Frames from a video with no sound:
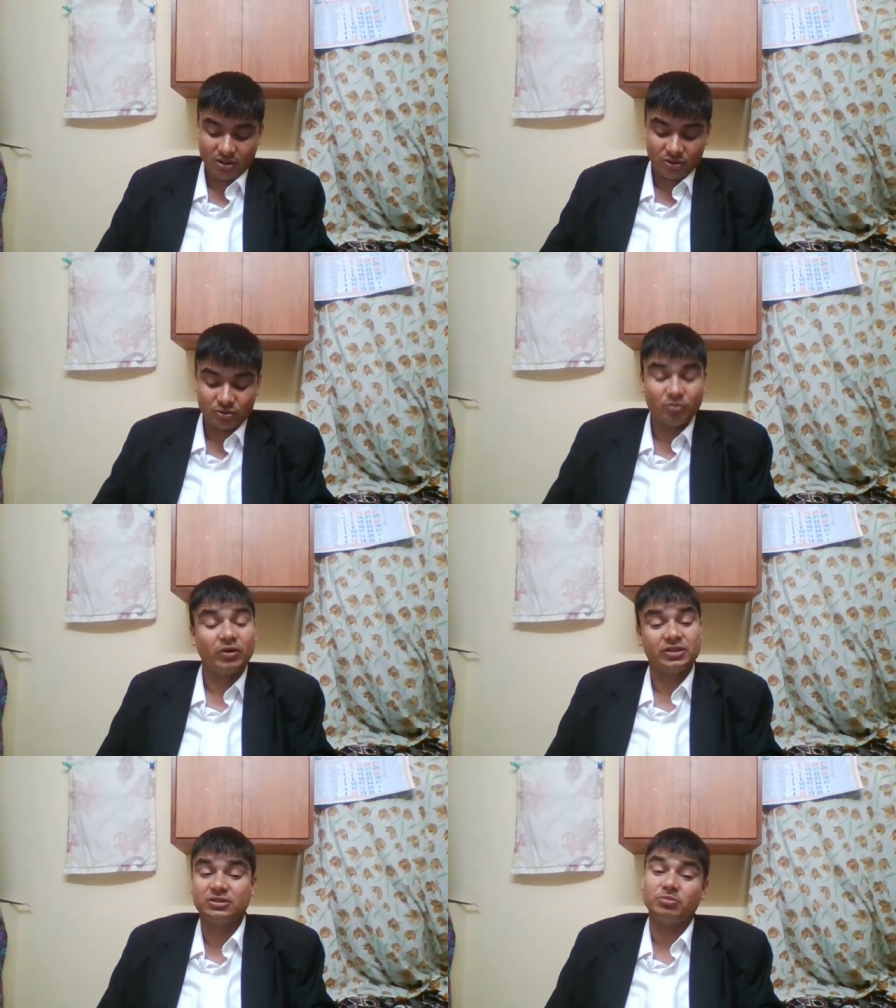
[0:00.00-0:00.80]
So
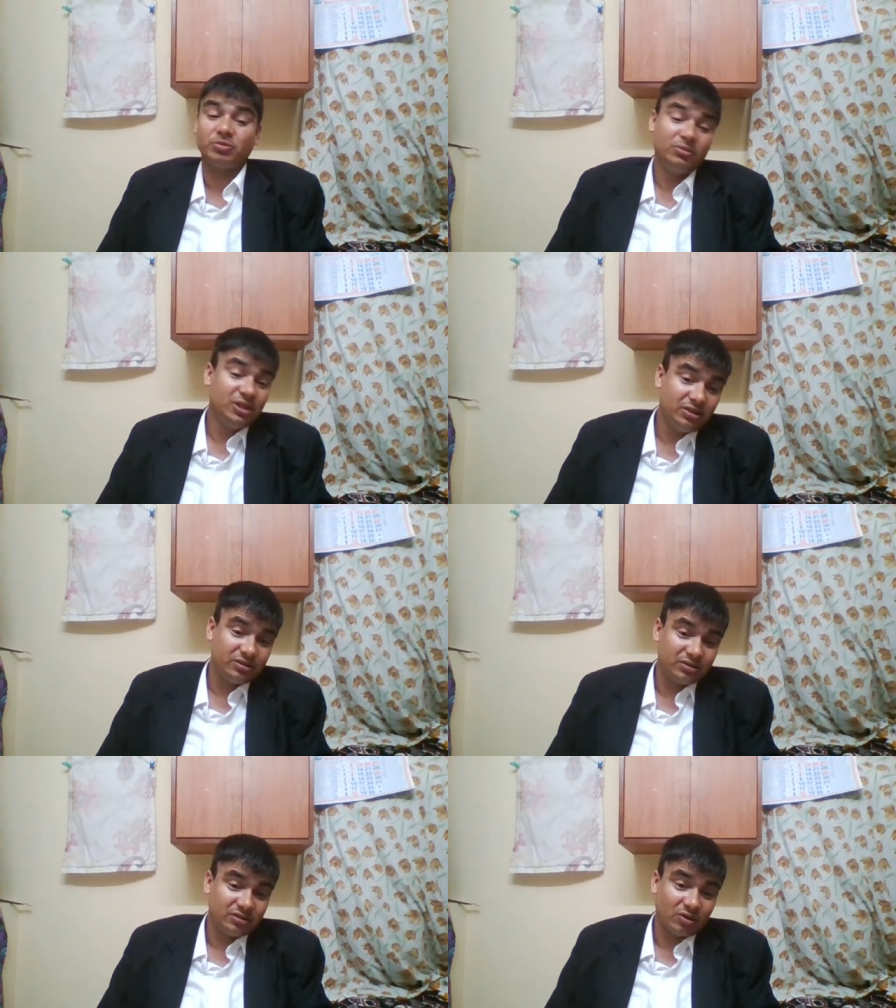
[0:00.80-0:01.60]
what is the public
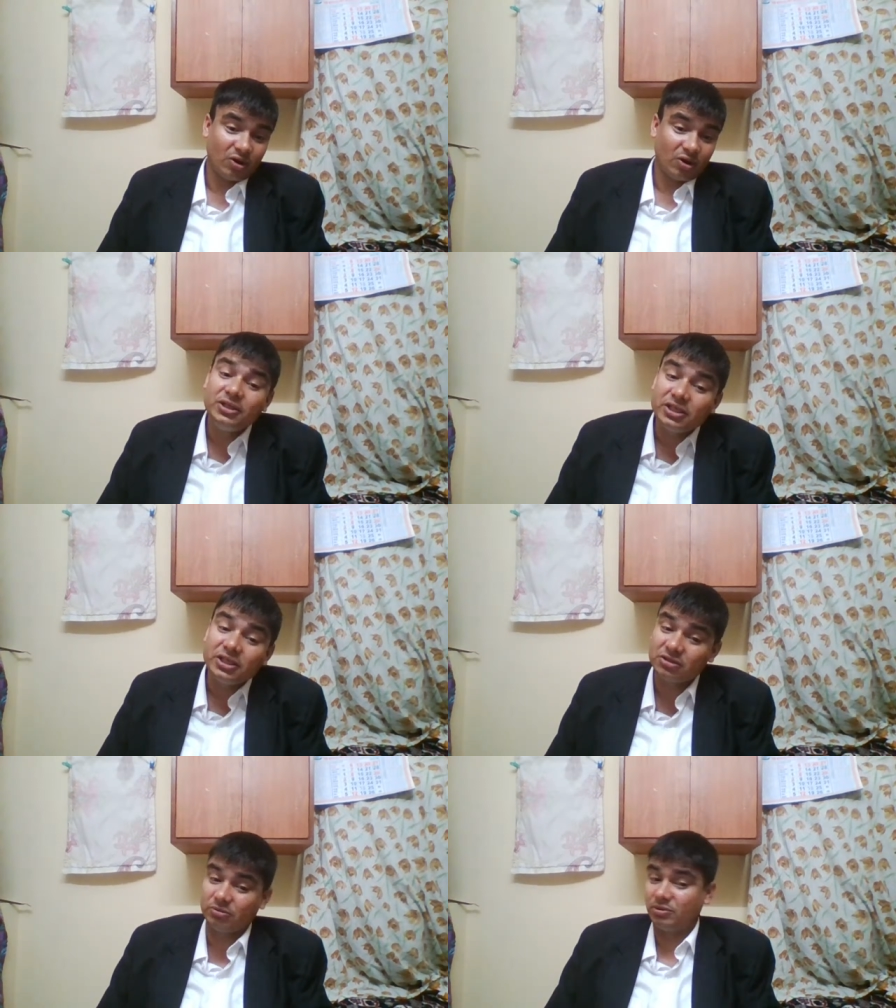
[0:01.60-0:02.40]

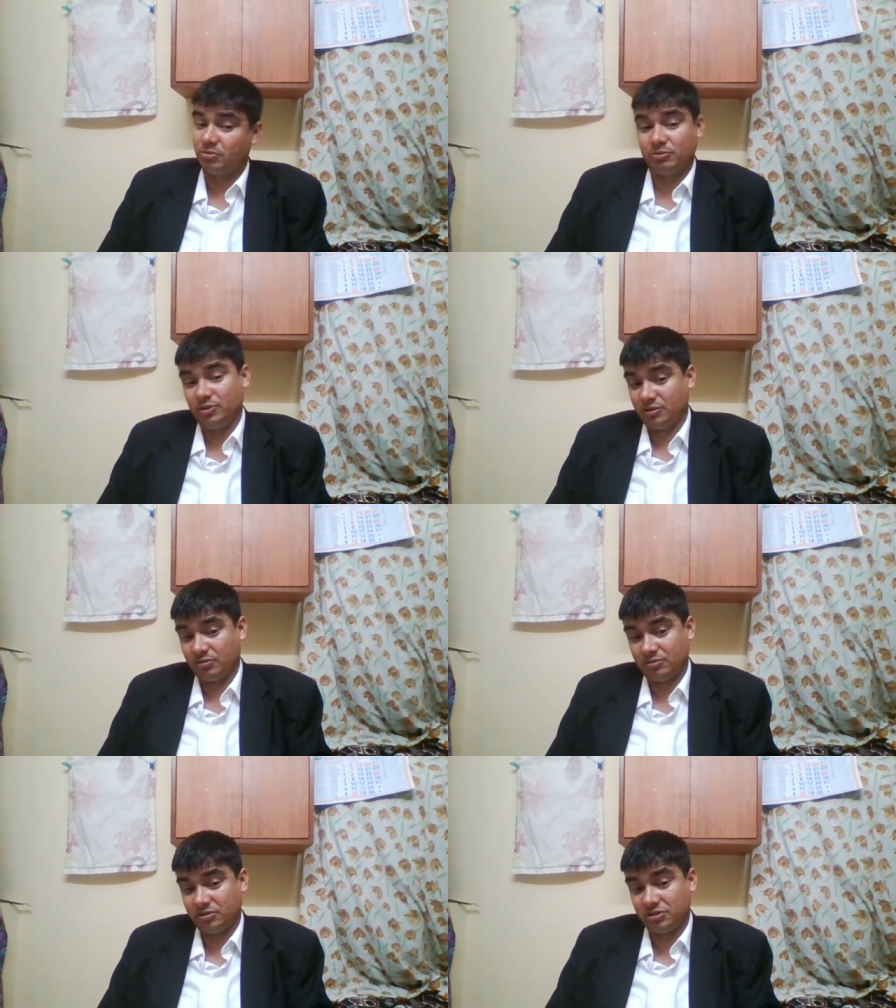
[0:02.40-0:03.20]
obligation of the public
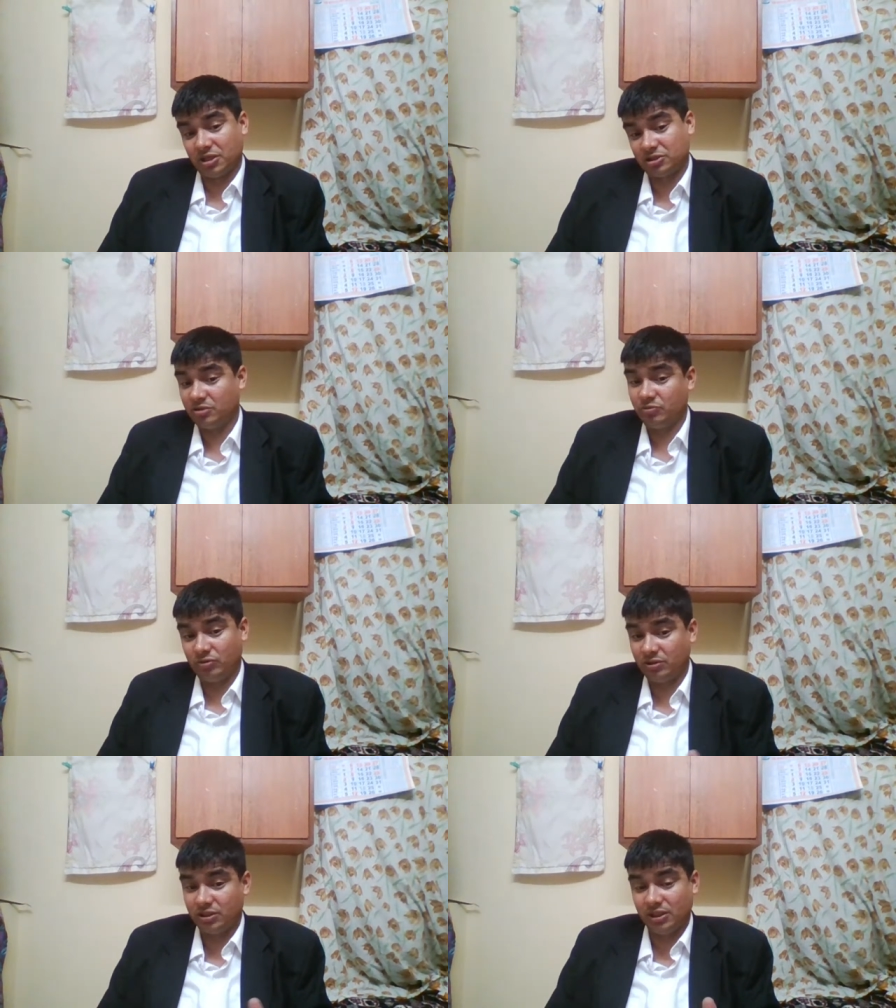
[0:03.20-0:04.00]
authority? Section
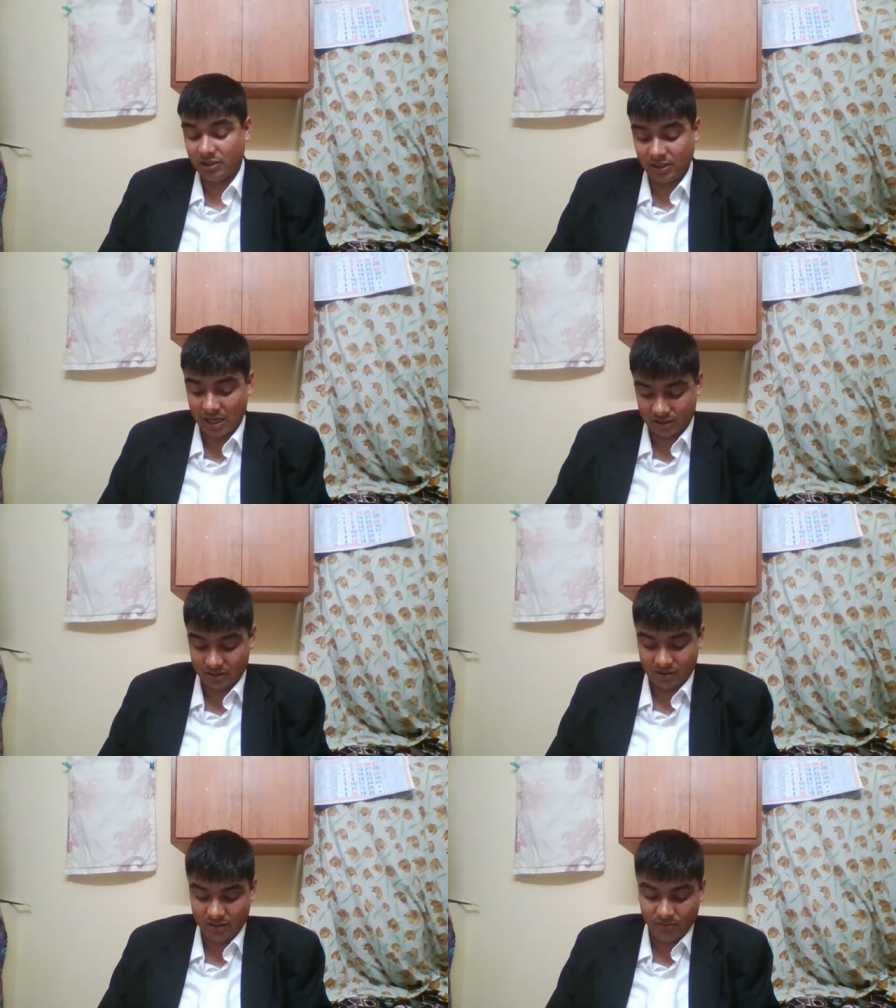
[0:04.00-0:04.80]
4 clearly has
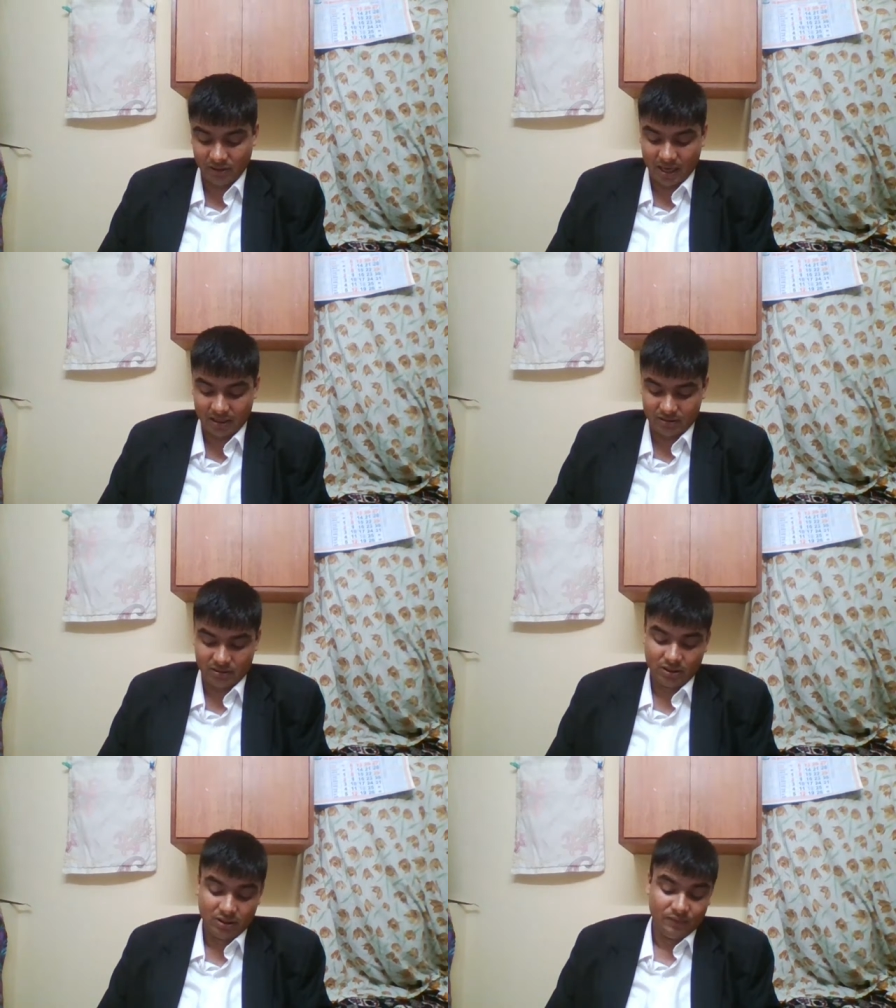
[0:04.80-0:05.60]
given that
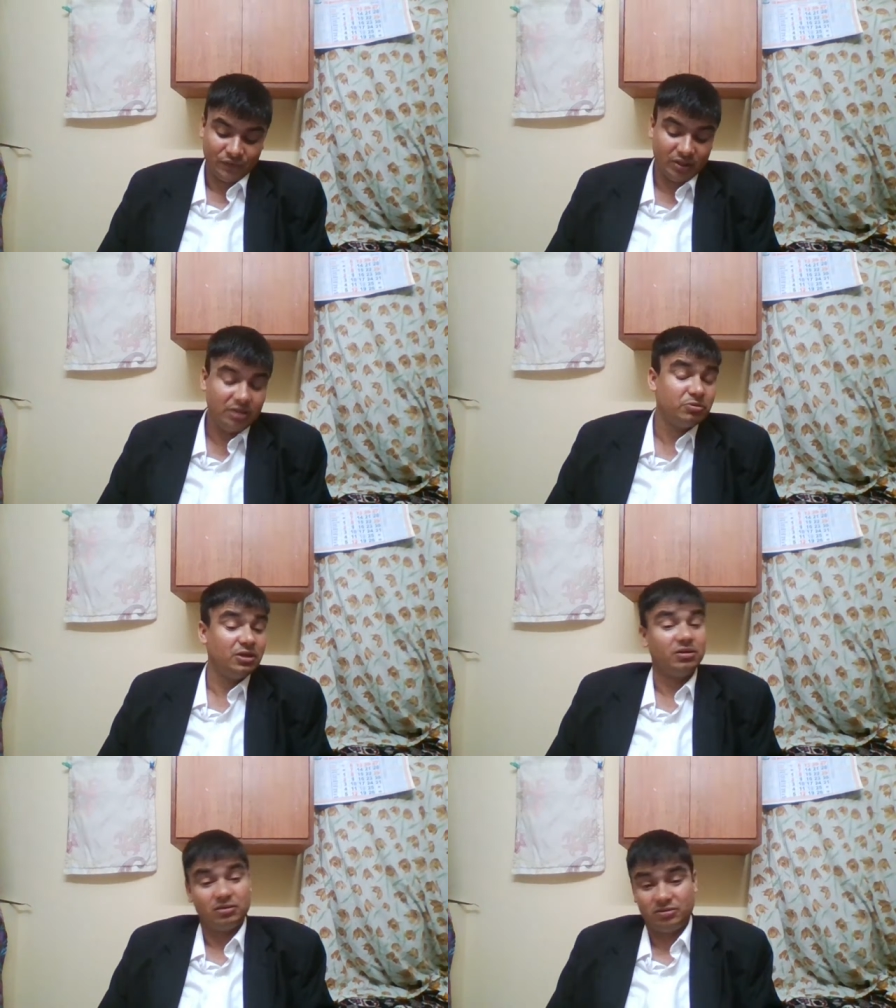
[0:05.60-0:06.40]
it
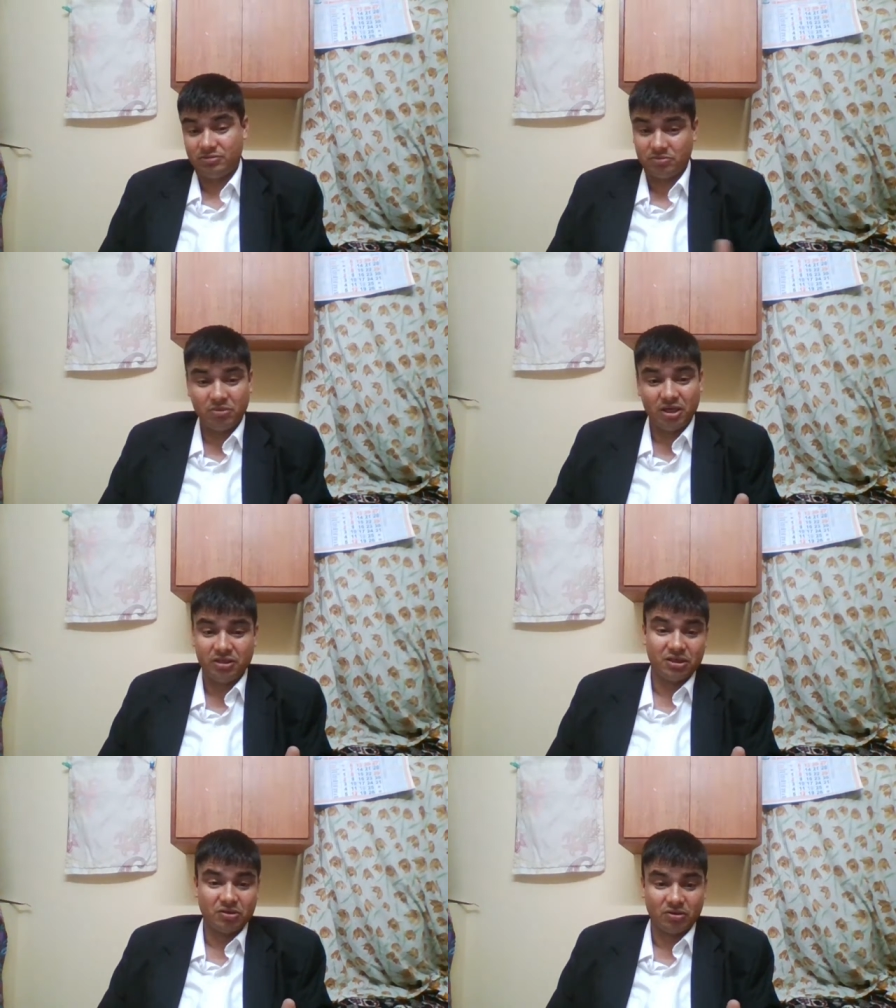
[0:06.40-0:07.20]
will
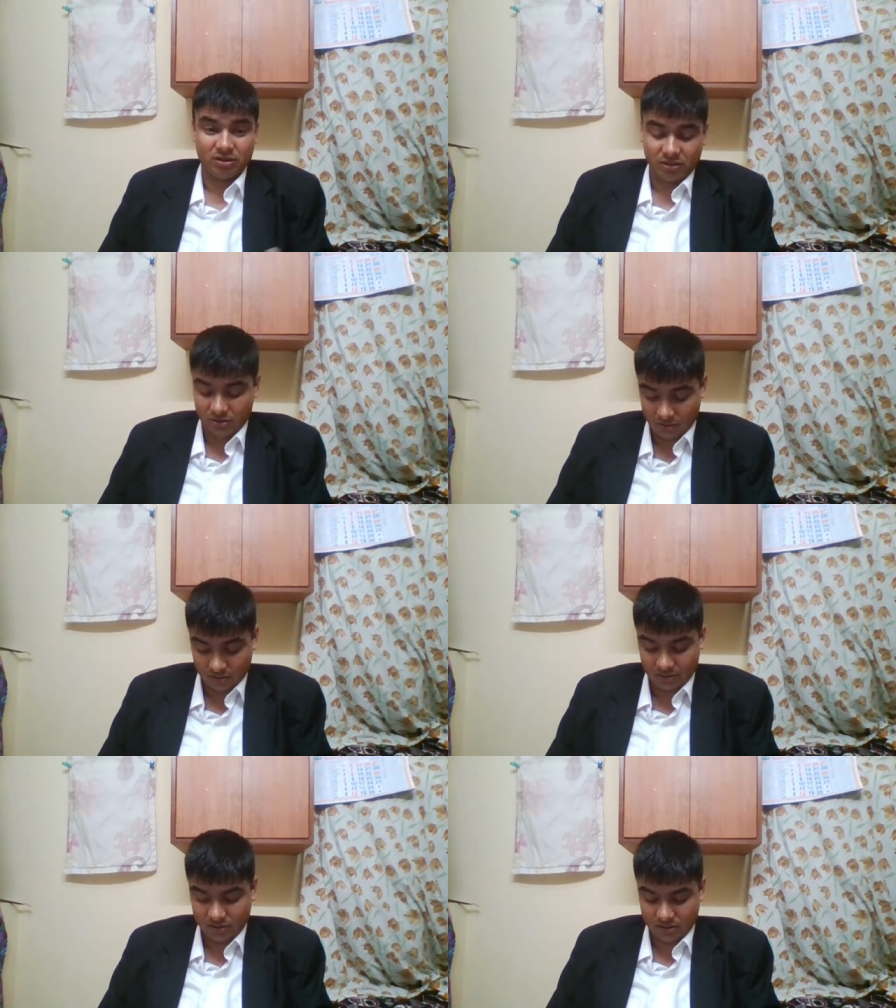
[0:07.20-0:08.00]
maintain all the
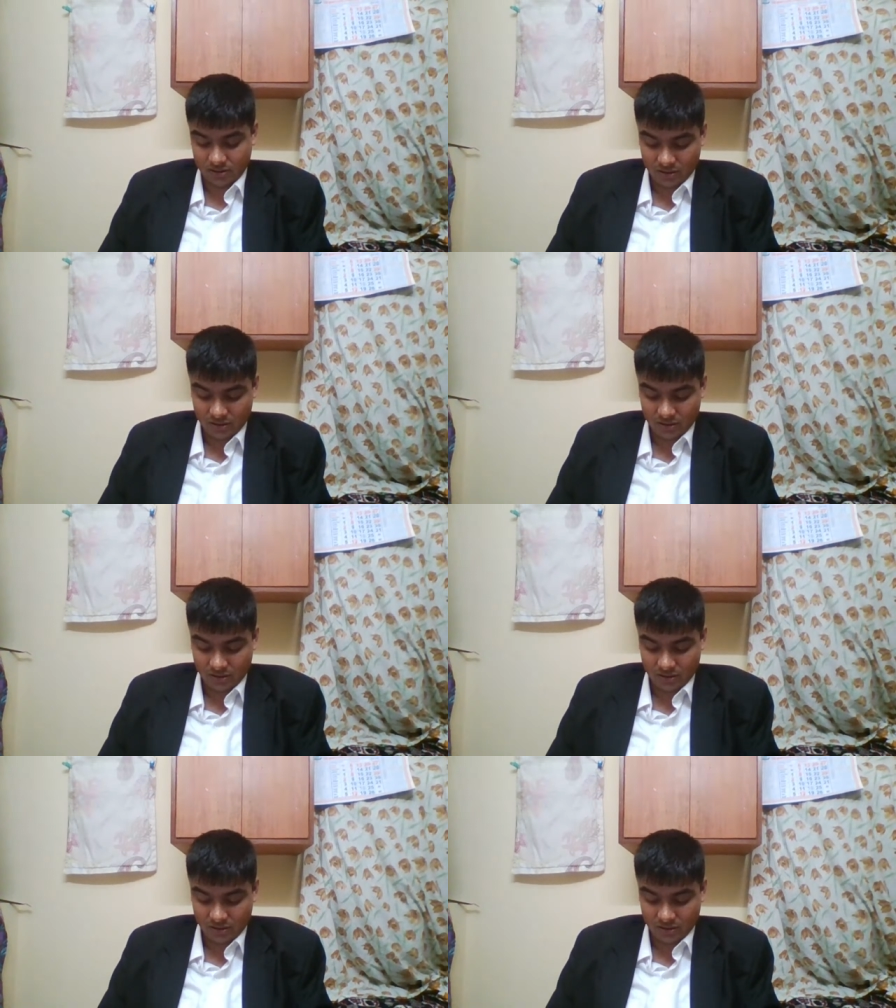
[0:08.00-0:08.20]
records,